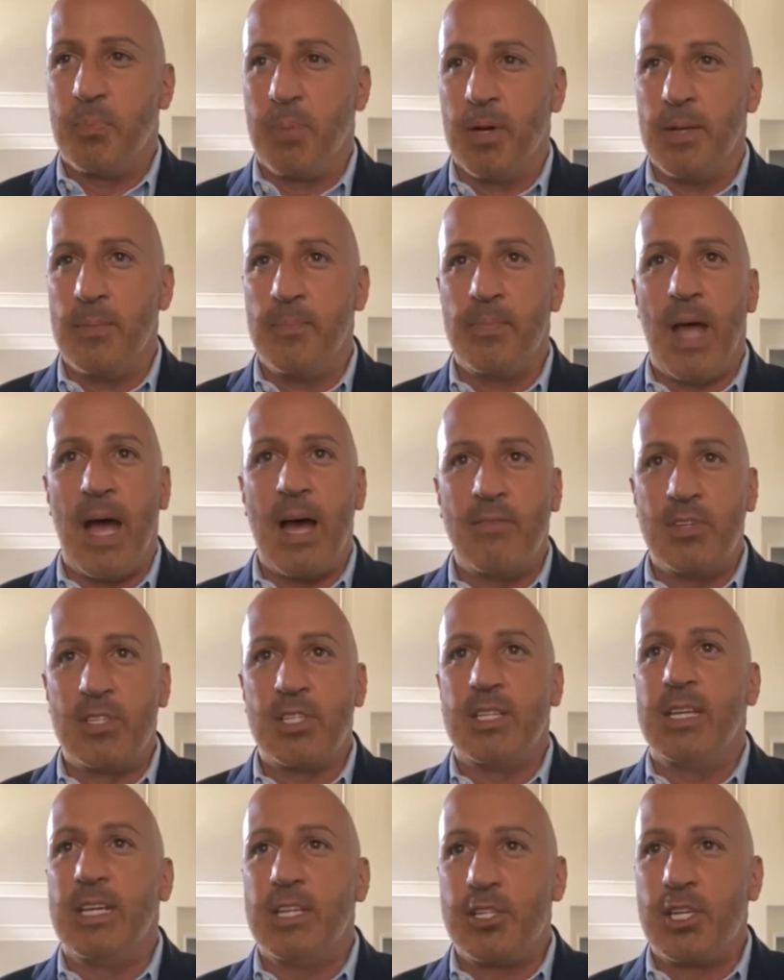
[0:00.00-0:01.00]
But
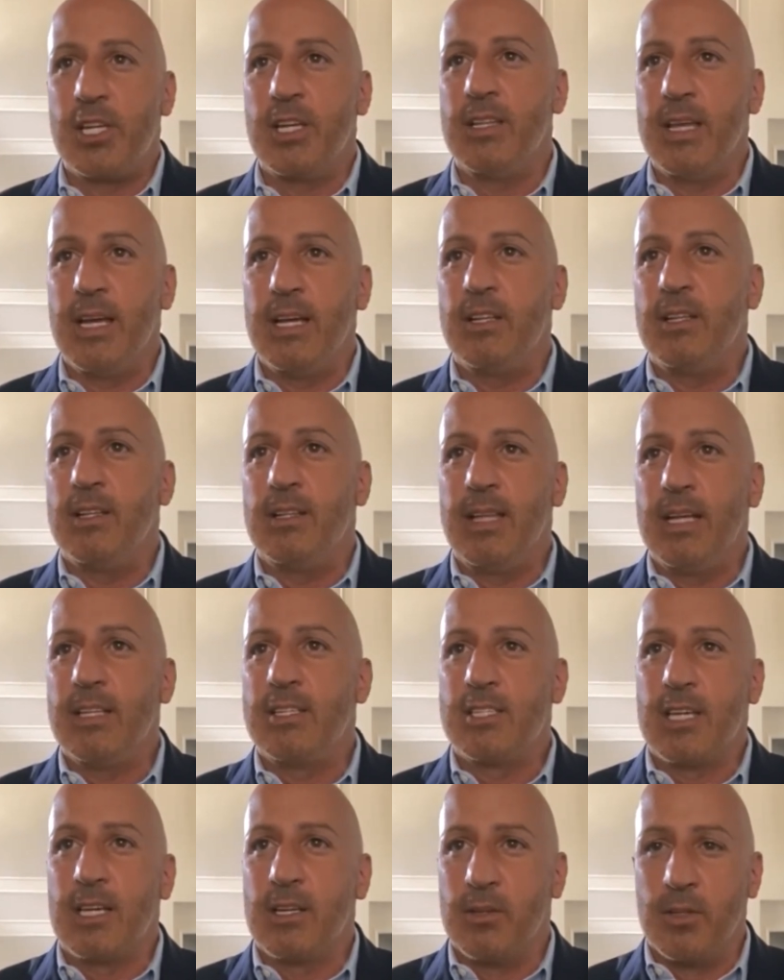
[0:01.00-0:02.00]
obviously that
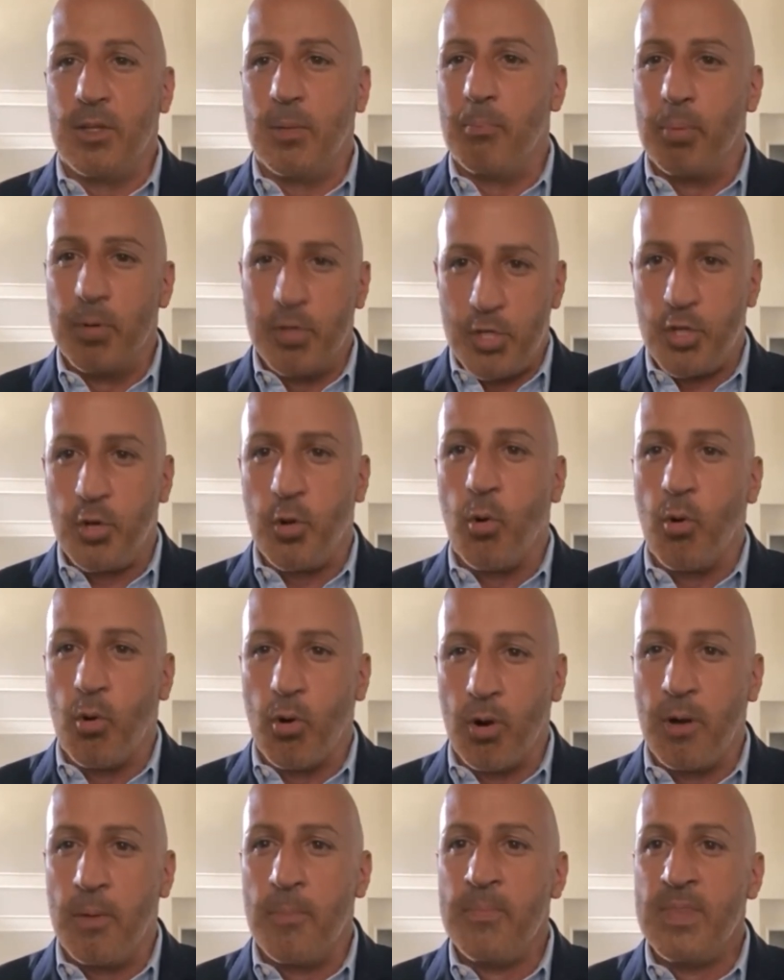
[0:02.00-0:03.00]
settled the
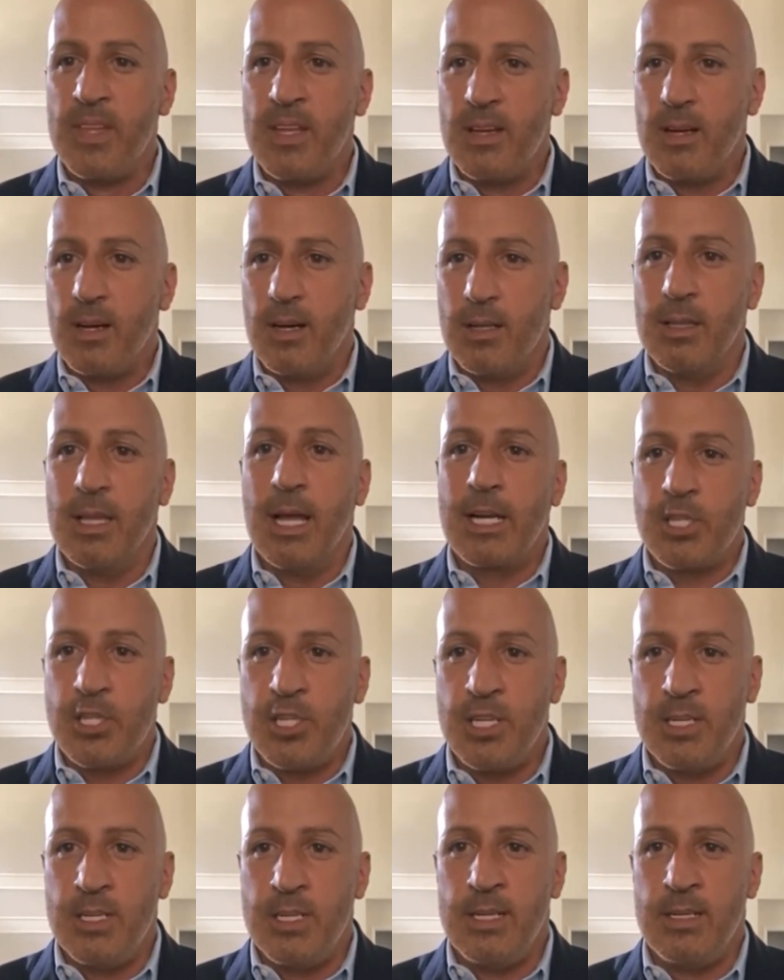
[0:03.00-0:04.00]
Bush-Gore
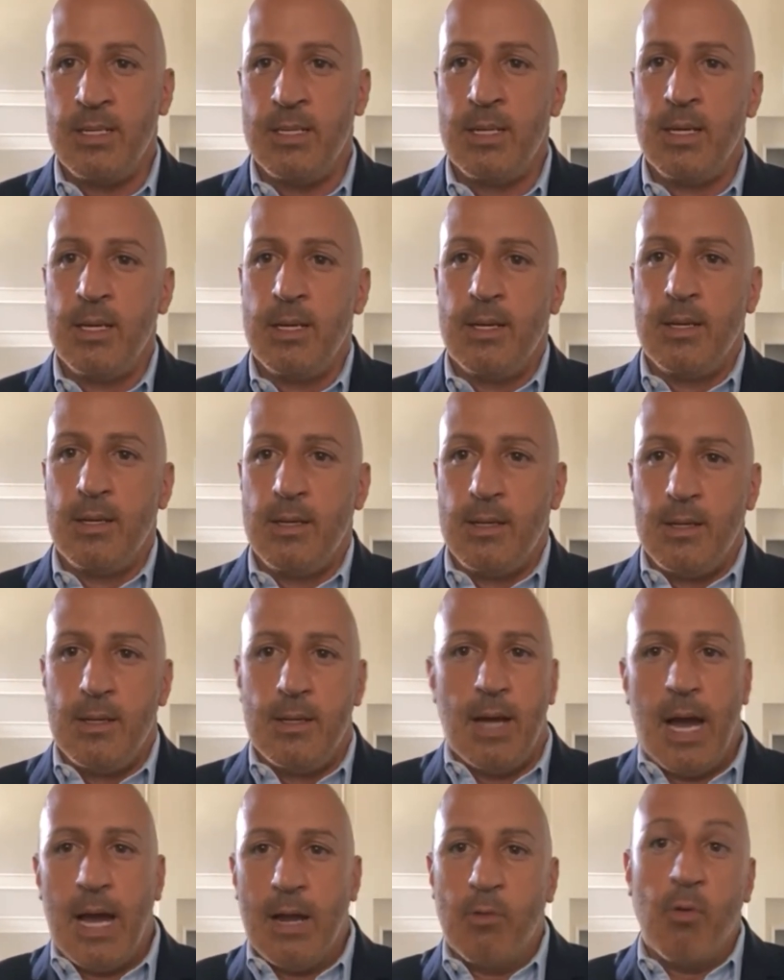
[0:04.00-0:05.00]
election, and
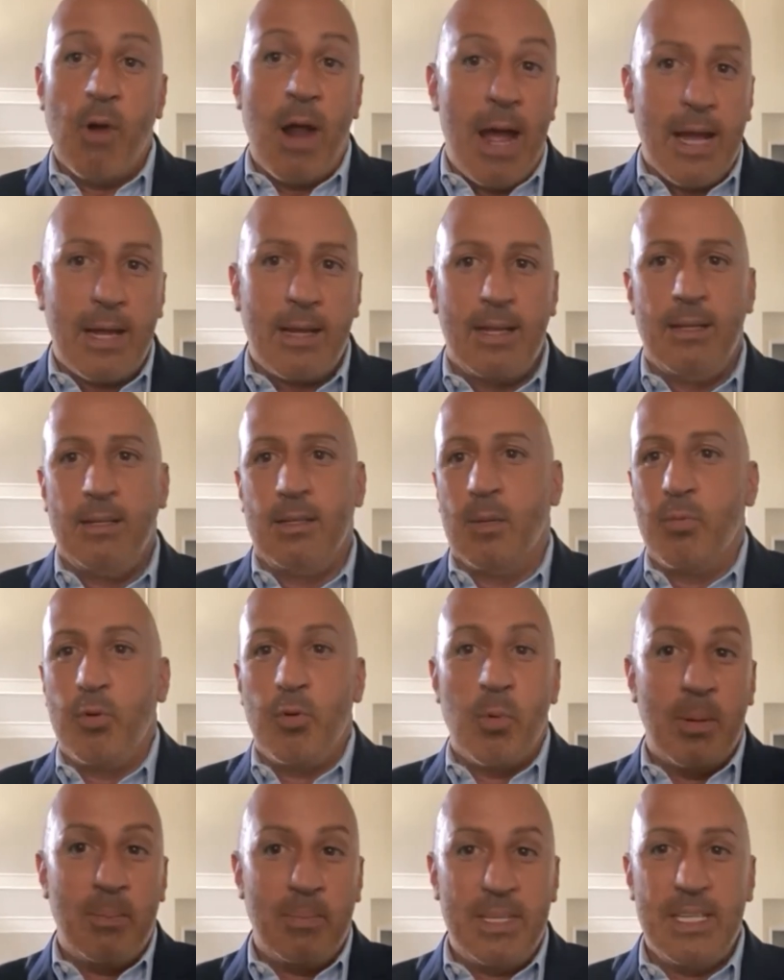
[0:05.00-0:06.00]
Iraq and
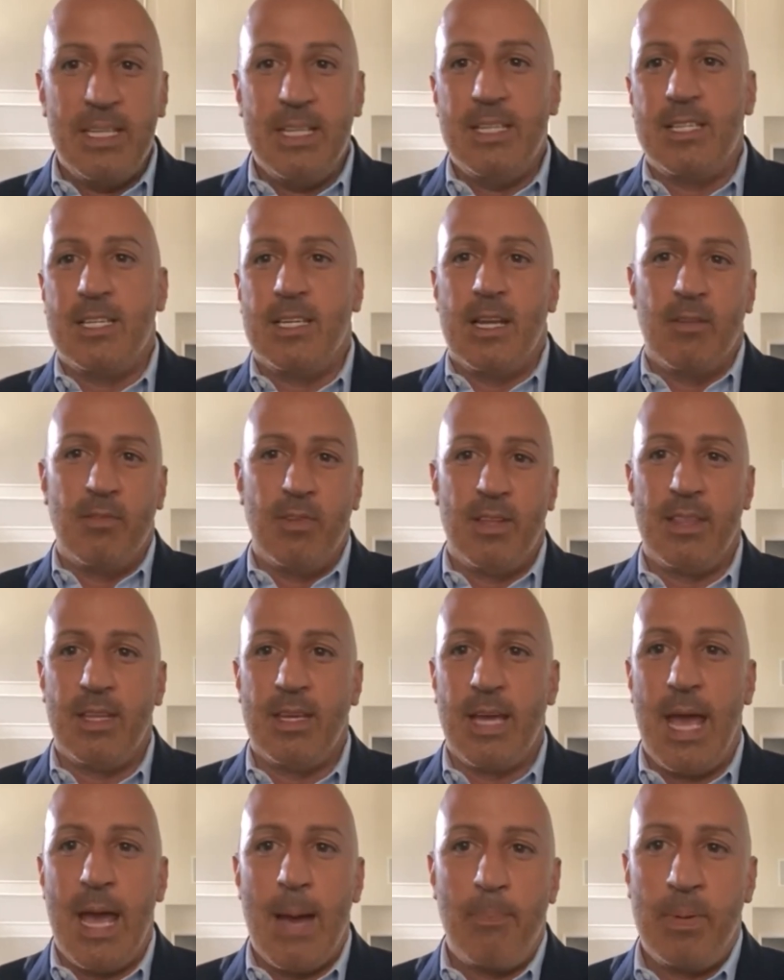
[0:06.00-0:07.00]
WMDs and
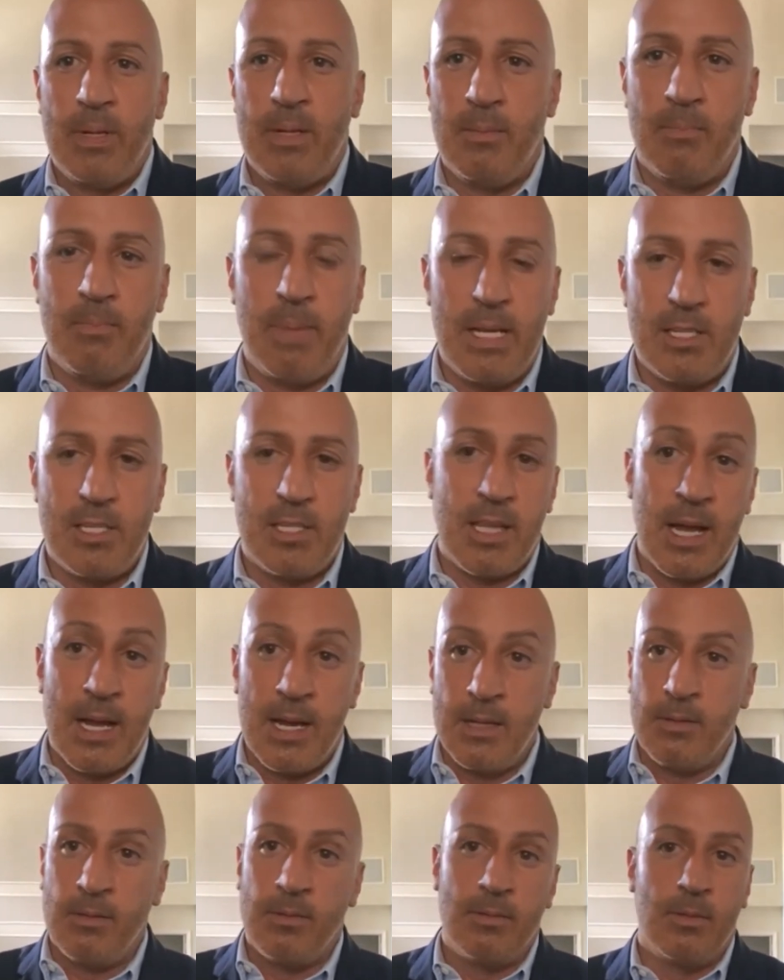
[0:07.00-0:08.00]
everything happened based
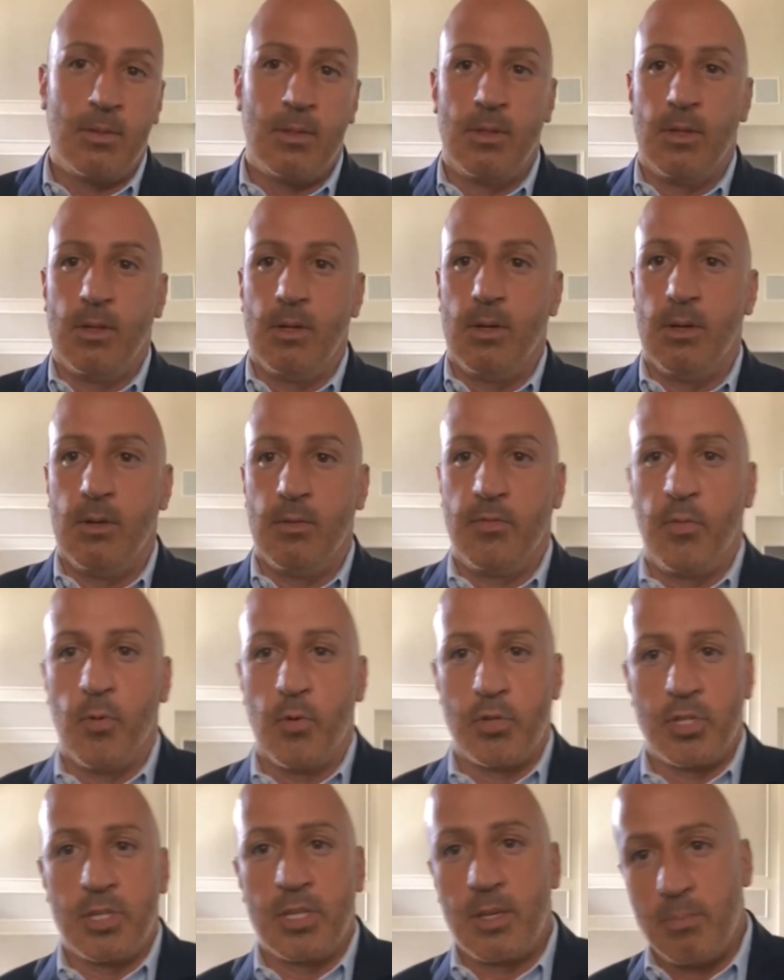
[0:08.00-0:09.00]
on,
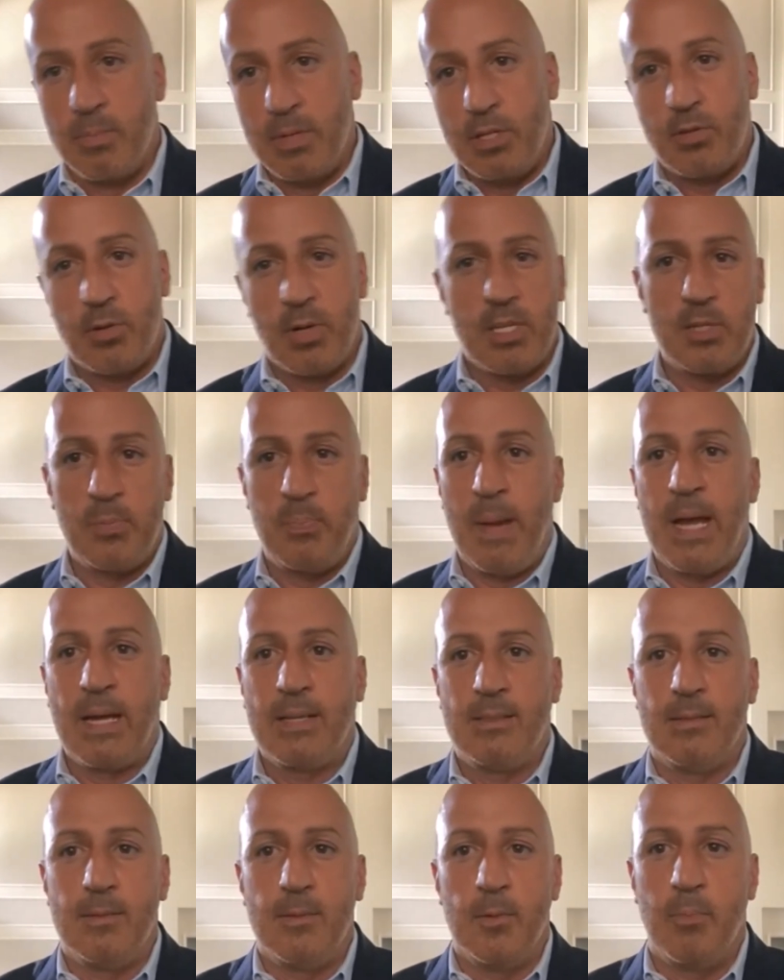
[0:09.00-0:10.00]
unfortunately, can be traced
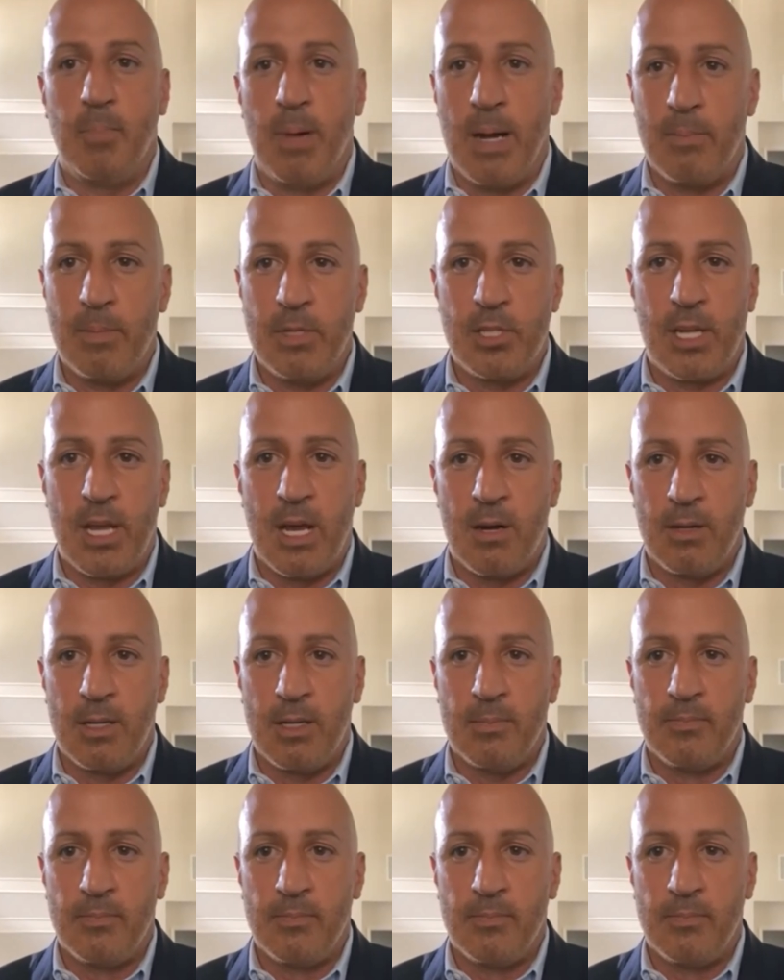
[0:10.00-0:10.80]
back to Palm Beach County.